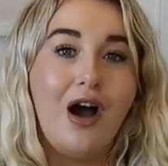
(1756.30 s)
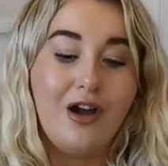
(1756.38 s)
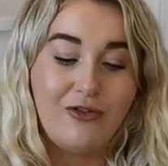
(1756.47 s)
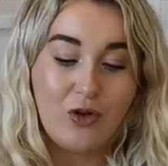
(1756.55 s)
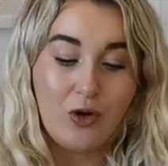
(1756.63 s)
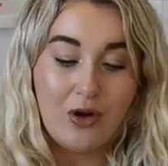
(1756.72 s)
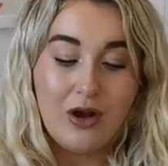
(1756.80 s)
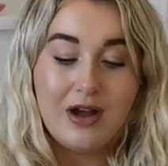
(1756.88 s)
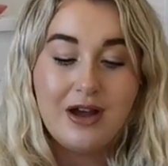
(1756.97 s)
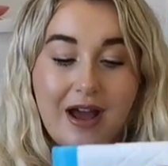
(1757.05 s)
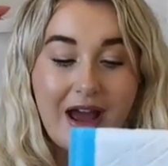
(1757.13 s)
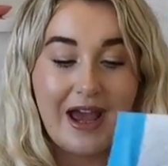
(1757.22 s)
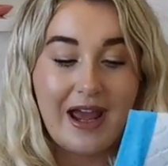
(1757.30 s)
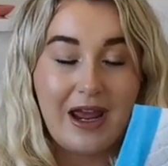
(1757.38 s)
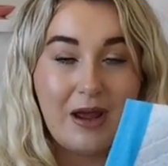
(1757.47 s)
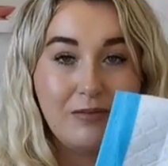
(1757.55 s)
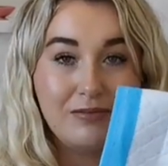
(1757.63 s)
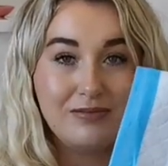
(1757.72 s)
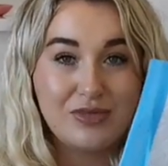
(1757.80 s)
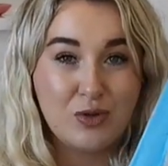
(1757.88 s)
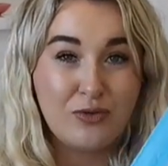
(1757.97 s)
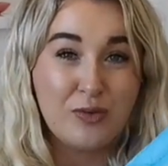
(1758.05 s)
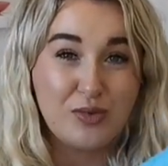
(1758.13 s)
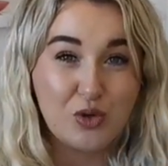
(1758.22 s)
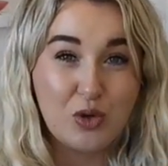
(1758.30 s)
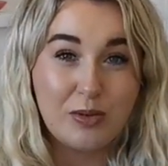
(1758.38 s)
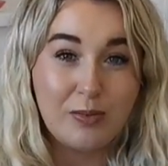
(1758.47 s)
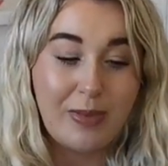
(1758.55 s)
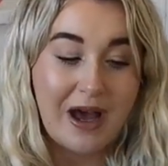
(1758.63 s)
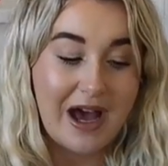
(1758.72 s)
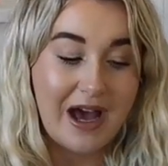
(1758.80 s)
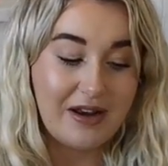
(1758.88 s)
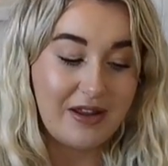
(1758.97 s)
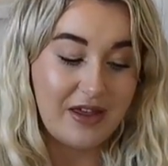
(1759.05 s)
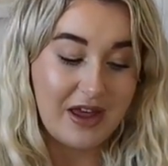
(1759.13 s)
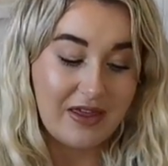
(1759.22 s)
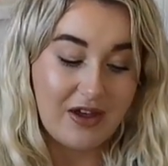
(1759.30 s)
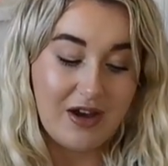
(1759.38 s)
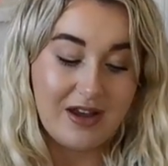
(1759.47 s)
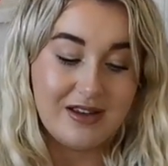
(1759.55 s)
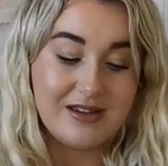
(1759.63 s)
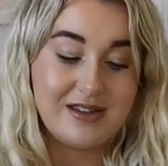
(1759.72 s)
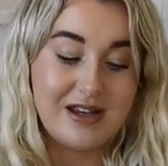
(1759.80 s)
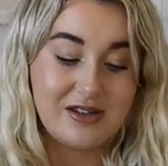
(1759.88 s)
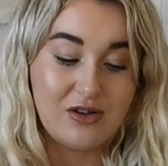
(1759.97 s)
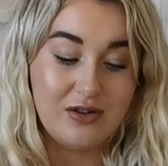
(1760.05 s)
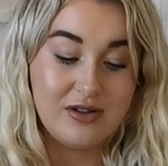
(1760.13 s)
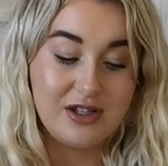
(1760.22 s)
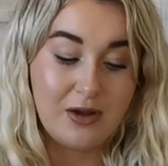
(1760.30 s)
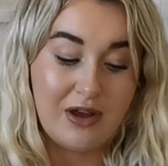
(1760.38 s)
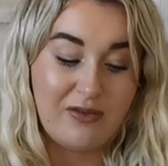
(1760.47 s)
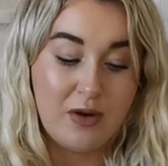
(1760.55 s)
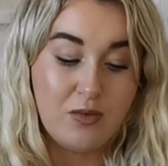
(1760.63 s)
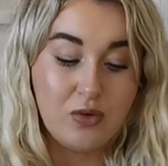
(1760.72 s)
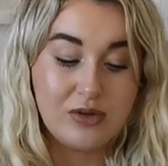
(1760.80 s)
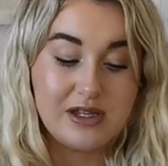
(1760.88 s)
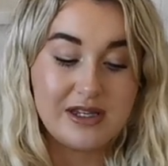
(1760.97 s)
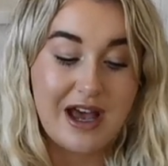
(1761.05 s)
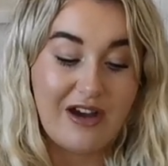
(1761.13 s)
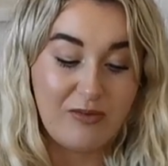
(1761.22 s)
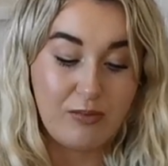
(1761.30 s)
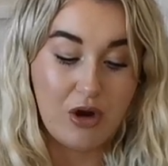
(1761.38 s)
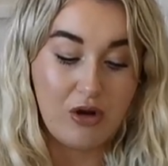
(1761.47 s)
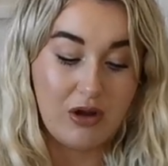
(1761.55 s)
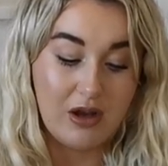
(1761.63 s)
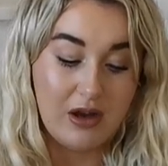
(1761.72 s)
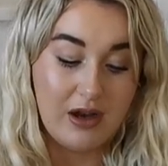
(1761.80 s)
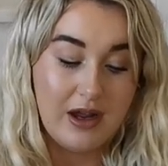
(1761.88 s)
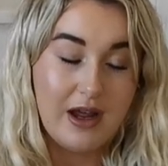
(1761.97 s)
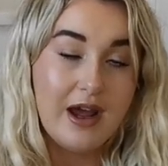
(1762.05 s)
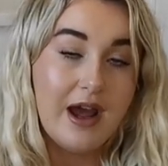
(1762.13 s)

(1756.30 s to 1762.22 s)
I've got a sort of absorbent pad thing that I can sit on, so if my waters have broken